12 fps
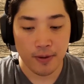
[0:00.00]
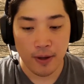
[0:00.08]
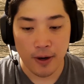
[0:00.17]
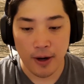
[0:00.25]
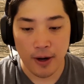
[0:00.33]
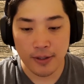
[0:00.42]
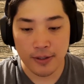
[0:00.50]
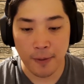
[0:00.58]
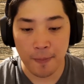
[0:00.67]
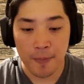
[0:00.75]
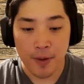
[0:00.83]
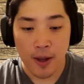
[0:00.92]
Right. So,
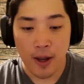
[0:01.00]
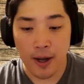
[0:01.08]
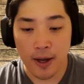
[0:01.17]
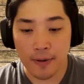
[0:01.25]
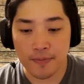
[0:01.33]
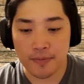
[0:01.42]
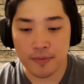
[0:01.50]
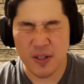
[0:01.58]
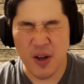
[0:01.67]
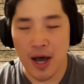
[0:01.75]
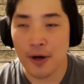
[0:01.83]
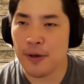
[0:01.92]
um,
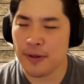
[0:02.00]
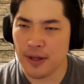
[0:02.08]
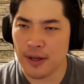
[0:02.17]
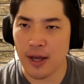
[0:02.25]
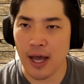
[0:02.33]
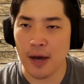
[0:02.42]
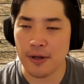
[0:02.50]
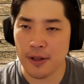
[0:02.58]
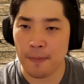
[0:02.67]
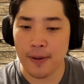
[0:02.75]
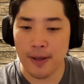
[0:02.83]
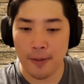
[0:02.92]
so how do you think? How did
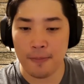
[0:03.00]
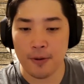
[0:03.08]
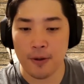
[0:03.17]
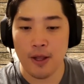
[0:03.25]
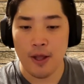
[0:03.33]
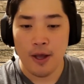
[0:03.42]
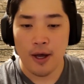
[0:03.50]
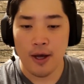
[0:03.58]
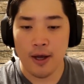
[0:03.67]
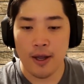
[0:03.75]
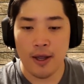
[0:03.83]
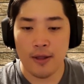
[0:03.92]
the people
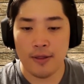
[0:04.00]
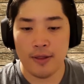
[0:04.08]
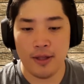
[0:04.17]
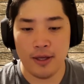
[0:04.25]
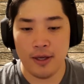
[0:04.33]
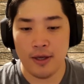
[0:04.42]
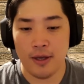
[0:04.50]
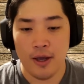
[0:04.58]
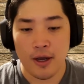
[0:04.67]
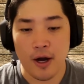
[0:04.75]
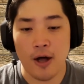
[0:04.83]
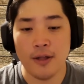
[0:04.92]
uh, in the
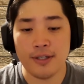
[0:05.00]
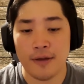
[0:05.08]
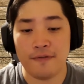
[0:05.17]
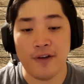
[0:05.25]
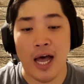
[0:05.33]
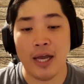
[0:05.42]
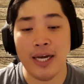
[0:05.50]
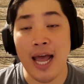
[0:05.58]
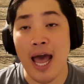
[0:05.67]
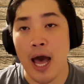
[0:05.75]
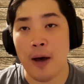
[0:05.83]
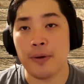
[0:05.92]
Colossae find
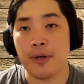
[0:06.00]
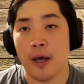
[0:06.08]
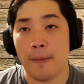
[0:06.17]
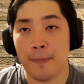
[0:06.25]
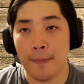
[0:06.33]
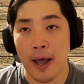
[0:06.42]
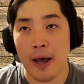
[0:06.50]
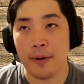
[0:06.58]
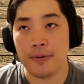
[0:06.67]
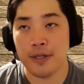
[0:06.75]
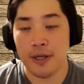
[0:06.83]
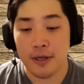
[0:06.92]
out
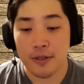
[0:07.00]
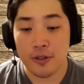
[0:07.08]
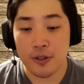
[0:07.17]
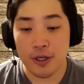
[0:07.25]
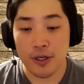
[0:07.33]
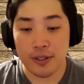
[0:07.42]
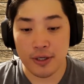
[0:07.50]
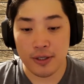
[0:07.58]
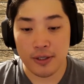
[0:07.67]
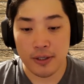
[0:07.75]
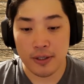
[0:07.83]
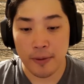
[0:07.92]
about
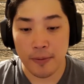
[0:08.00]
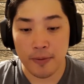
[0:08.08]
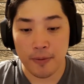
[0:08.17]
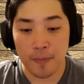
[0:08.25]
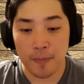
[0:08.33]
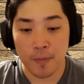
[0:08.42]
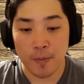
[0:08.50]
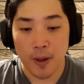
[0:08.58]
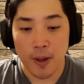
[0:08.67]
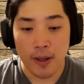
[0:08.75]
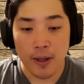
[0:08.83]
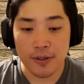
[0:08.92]
Jesus?
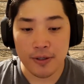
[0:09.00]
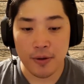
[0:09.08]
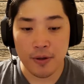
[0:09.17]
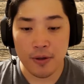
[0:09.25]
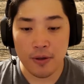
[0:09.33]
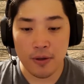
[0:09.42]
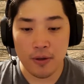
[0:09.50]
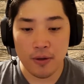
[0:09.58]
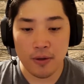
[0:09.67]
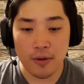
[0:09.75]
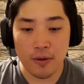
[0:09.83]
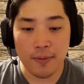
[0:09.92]
And so,
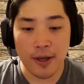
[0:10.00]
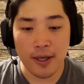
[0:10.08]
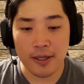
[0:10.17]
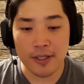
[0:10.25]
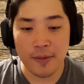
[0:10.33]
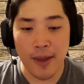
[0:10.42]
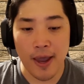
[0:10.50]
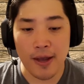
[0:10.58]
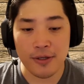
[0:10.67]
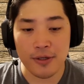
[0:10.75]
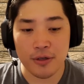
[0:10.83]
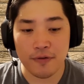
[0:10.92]
you might get some
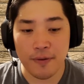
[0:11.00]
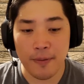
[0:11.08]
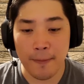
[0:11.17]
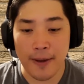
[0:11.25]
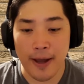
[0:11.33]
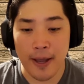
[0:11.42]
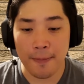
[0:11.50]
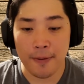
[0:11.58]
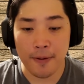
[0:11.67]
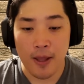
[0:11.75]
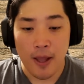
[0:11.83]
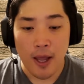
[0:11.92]
answers from the
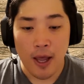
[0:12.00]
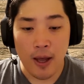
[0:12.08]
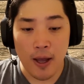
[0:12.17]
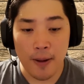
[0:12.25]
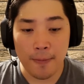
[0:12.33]
Bible, uh,